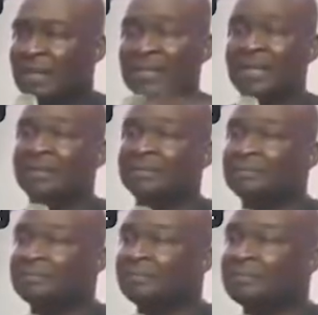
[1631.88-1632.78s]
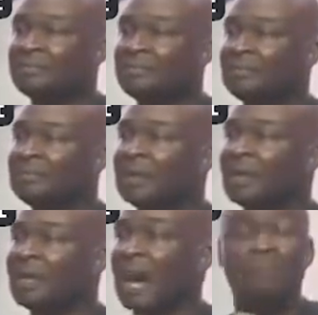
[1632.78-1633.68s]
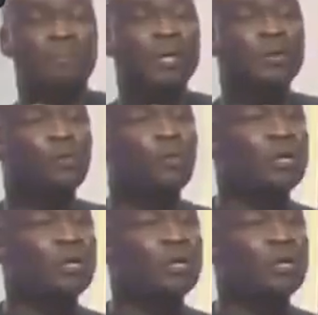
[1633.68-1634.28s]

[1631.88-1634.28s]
Listen, I bring you